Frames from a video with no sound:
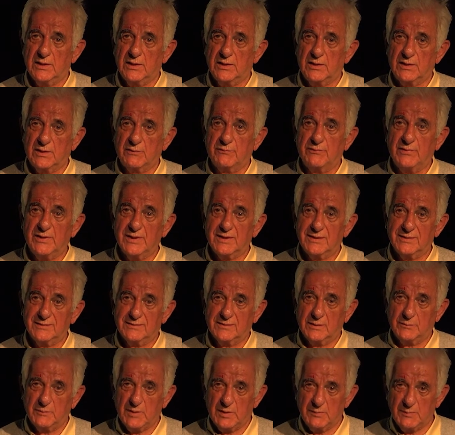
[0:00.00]
Rafiq
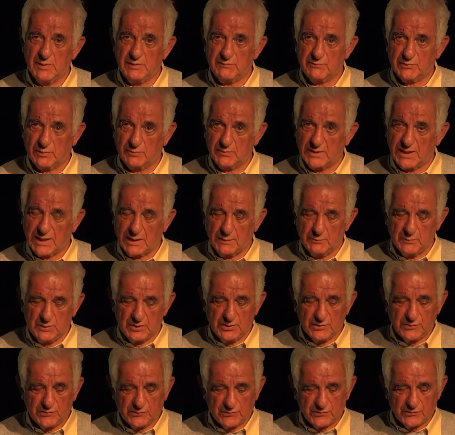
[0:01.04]
al-Tamimi from
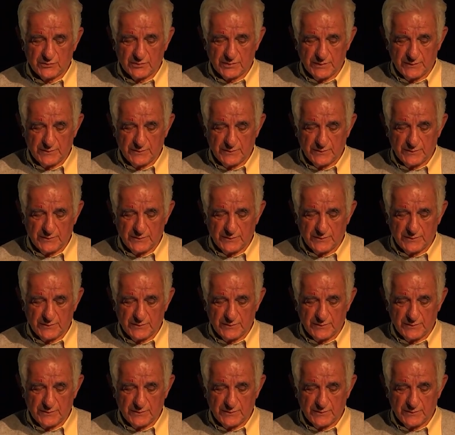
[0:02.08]
Nablus,